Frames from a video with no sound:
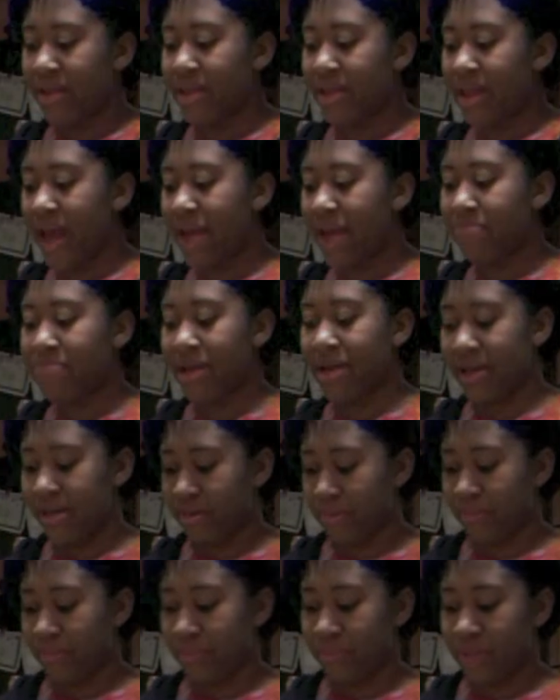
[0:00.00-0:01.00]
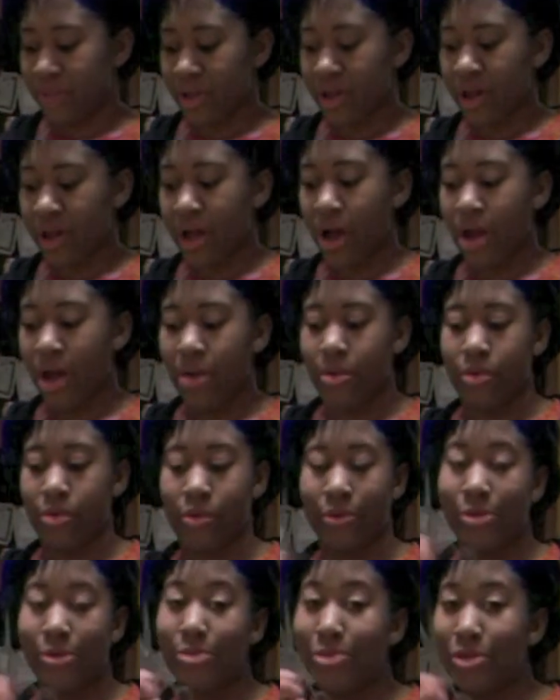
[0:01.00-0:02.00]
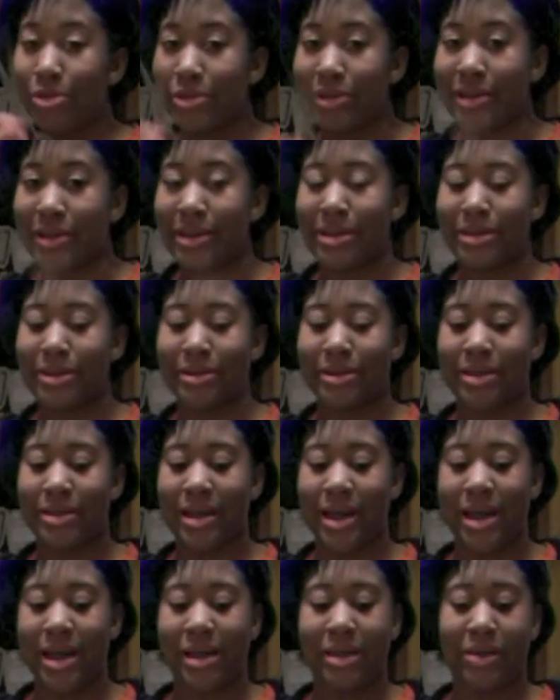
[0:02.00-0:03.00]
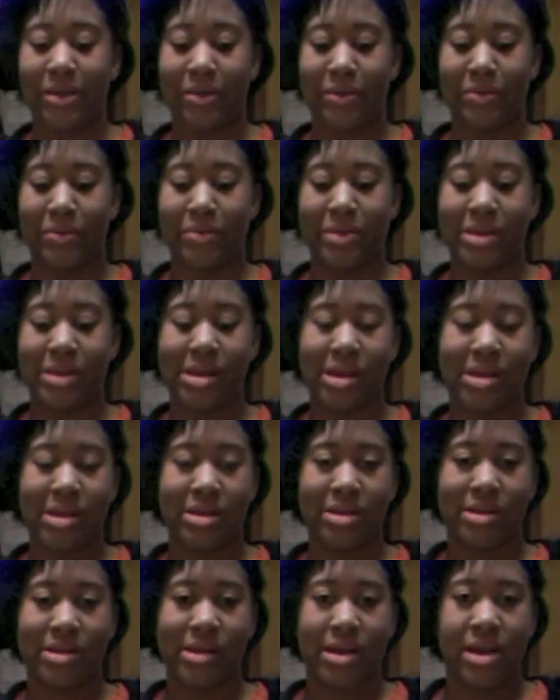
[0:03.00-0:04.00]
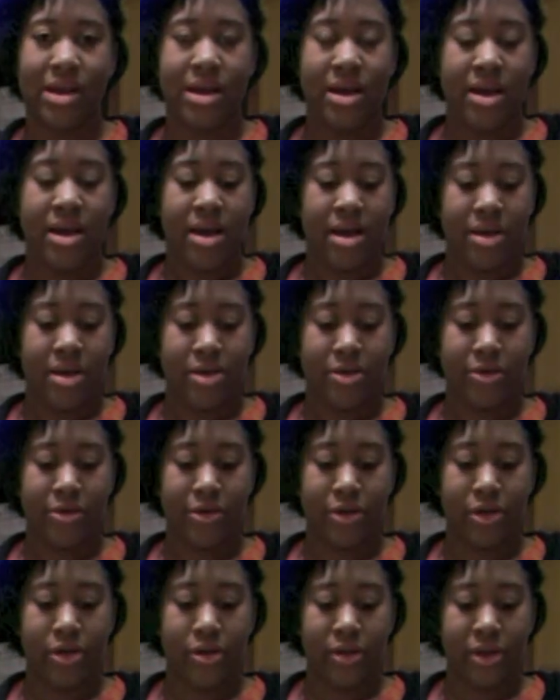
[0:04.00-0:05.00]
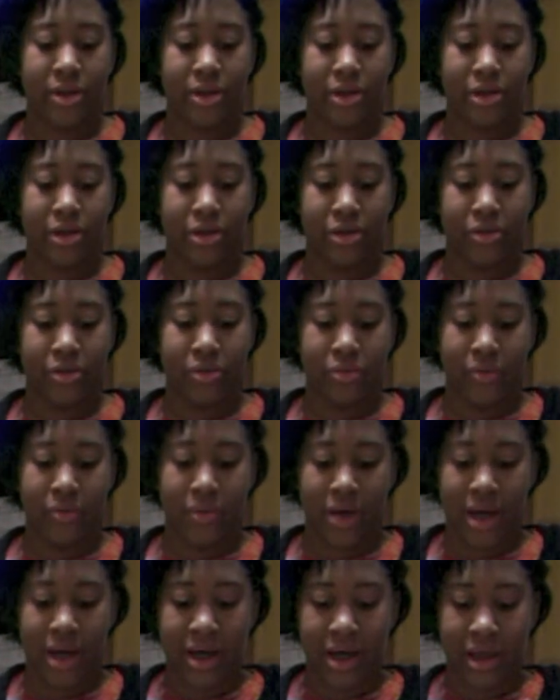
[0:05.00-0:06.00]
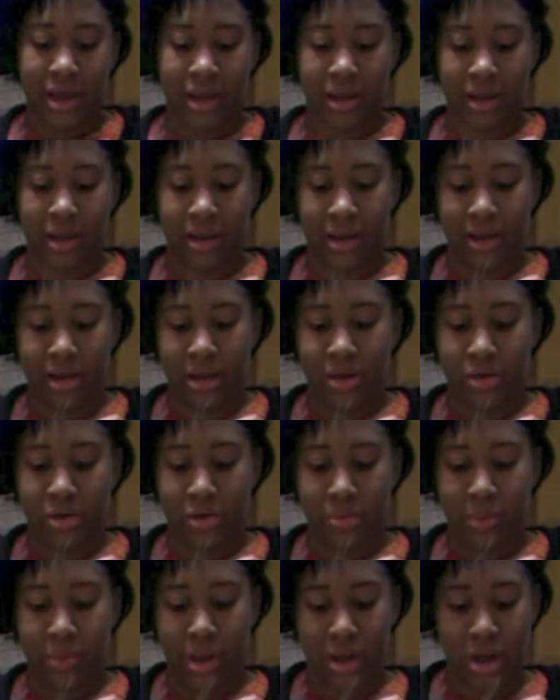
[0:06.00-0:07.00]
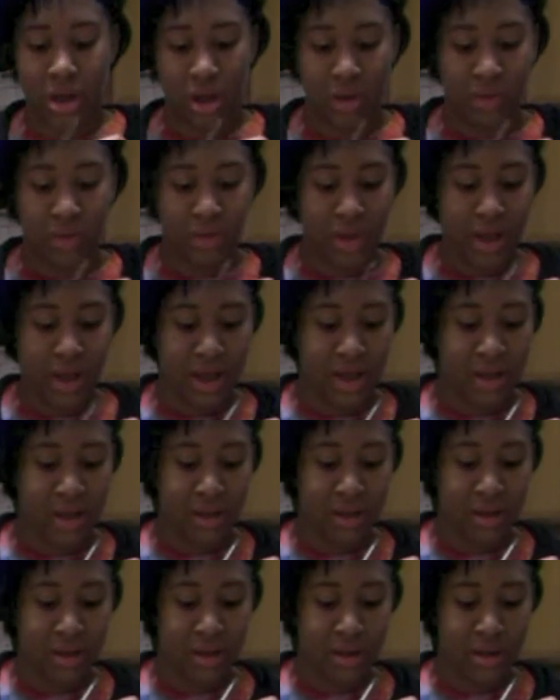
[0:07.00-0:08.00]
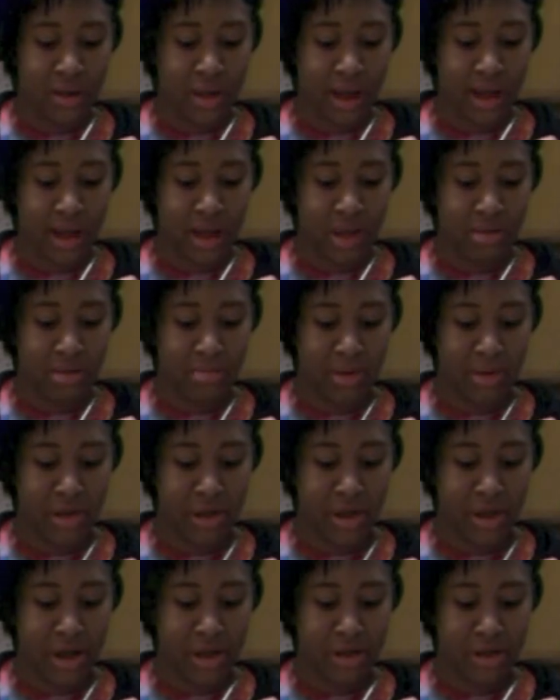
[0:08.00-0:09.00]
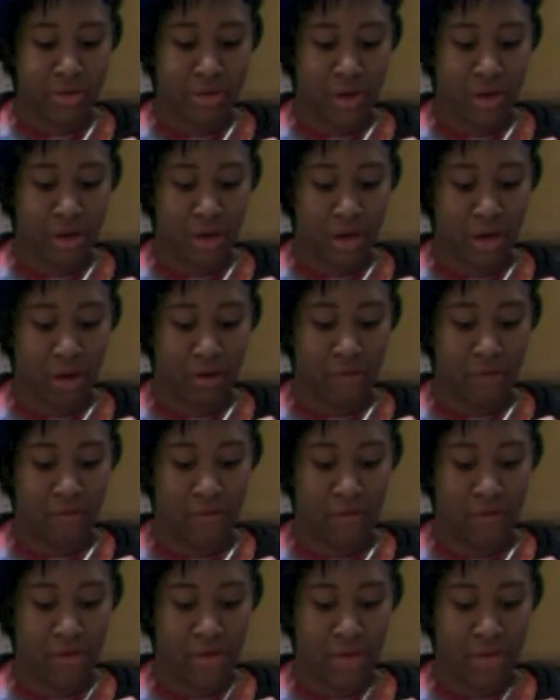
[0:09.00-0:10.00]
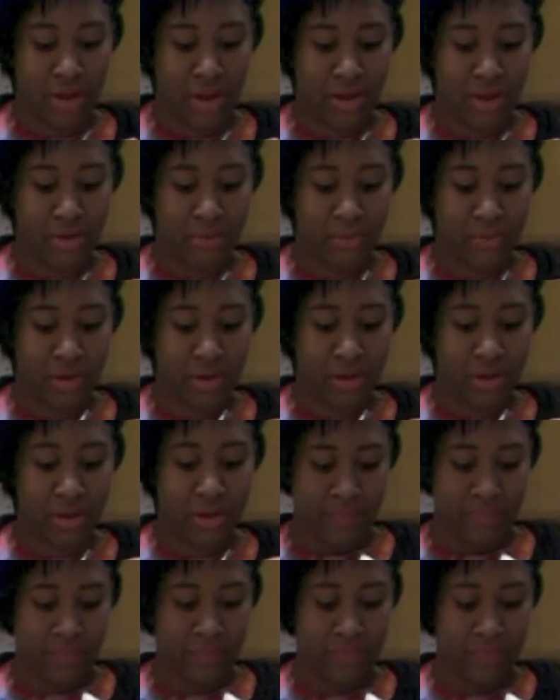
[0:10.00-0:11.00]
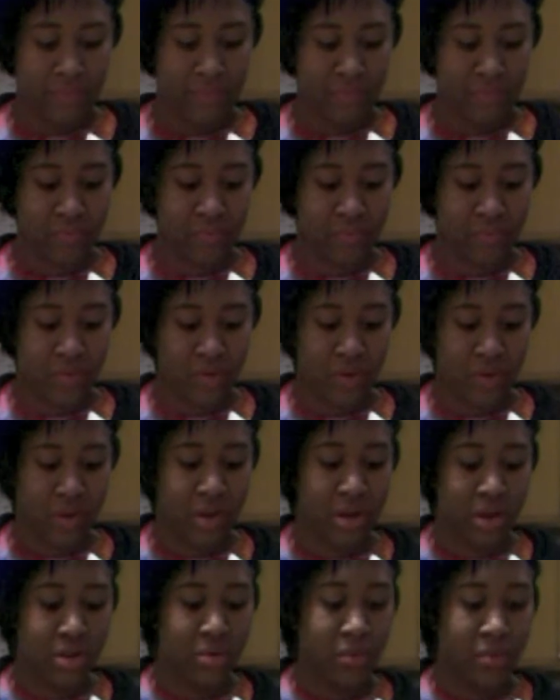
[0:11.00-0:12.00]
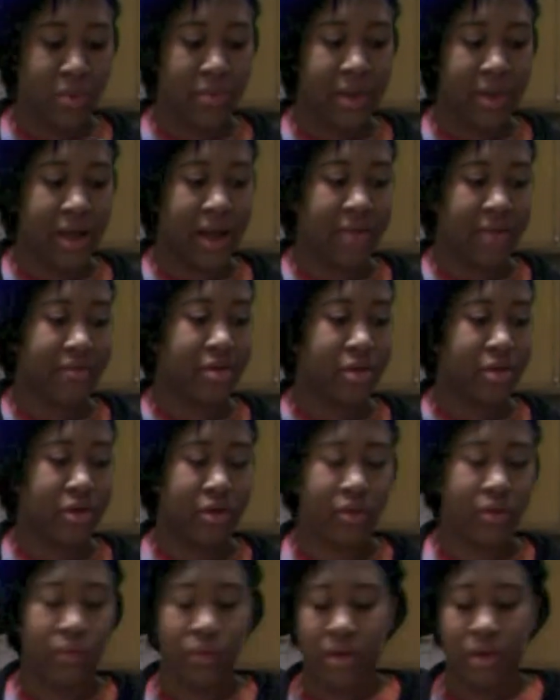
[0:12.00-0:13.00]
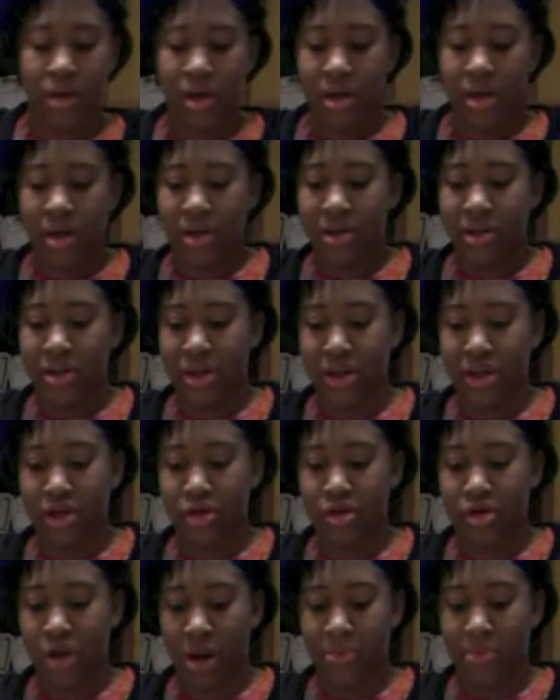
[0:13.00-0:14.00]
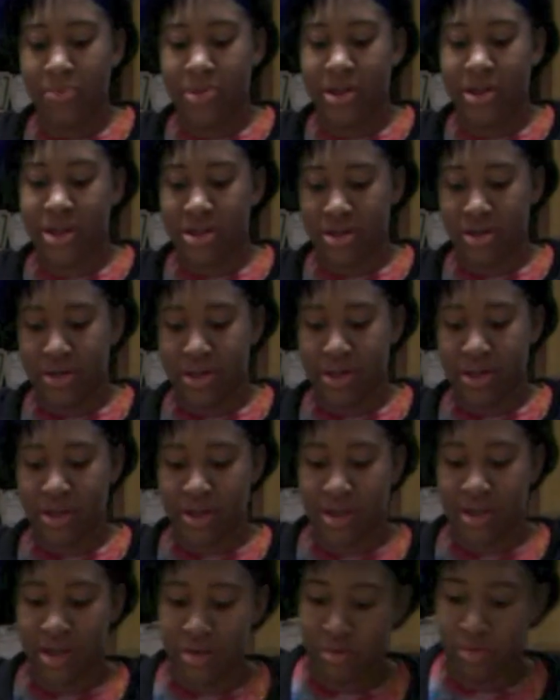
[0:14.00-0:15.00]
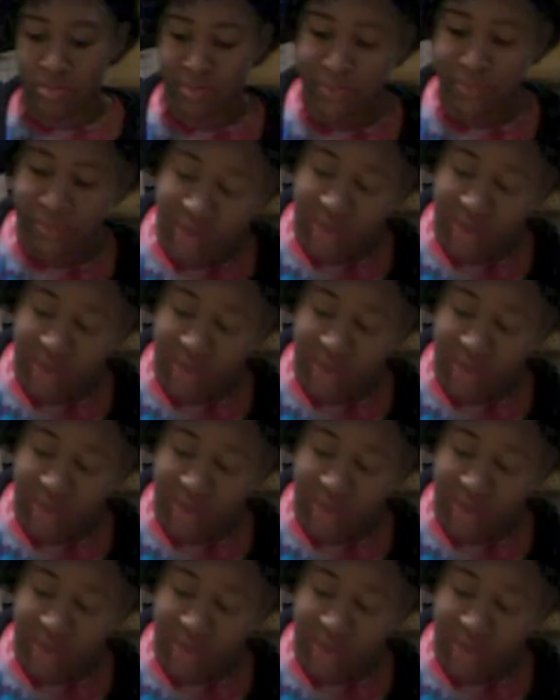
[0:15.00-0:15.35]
that I have my normal scissors that I use, you're going to cut a little bit off the end, not as much as you cut off for the other one. This is a woman has to do to get sharp scissors in this home.